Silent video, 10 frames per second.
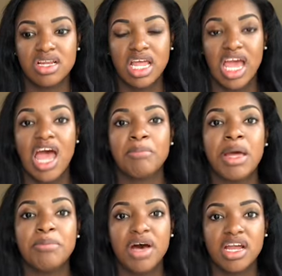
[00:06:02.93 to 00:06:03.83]
like,
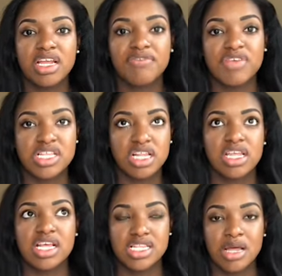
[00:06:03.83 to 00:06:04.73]
my body
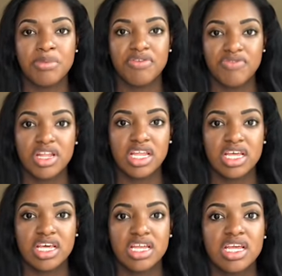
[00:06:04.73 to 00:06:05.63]
physically has not been feeling
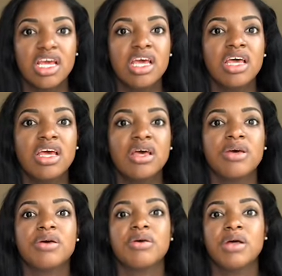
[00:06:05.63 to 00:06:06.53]
good.
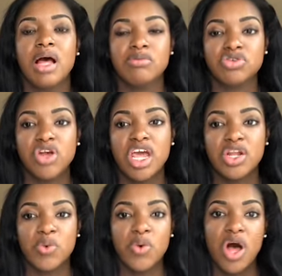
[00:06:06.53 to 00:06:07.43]
I'm
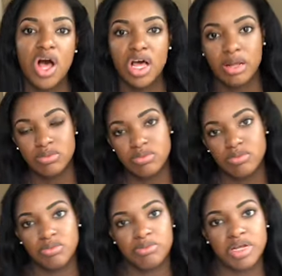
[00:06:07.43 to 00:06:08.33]
trying to walk,
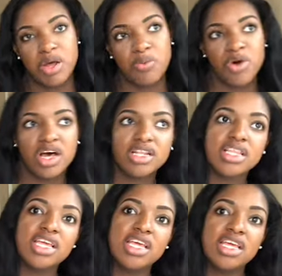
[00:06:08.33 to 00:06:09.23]
but I'm
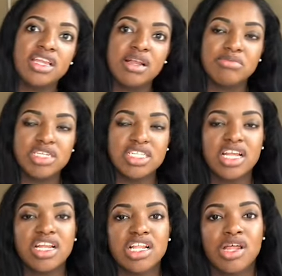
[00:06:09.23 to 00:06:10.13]
waddling, and I'm just
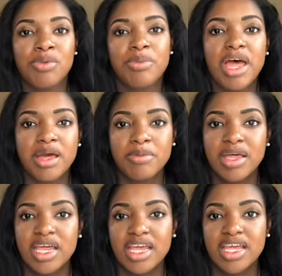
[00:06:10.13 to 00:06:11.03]
getting low back
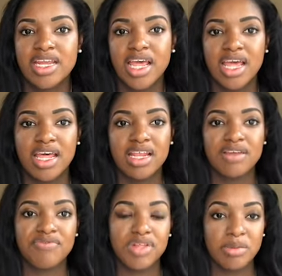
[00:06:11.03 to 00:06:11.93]
pain,
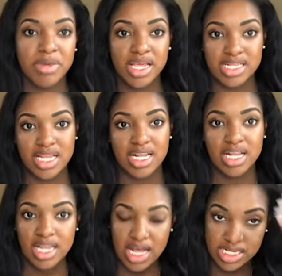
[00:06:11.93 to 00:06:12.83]
and filming is like
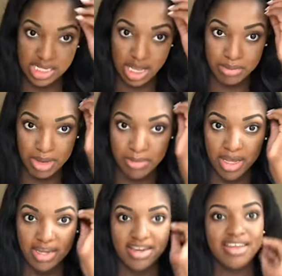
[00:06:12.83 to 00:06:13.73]
the last thing on my
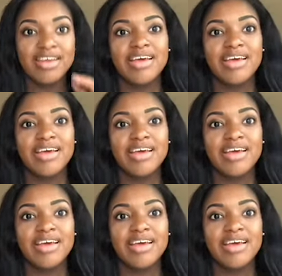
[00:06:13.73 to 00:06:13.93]
mind.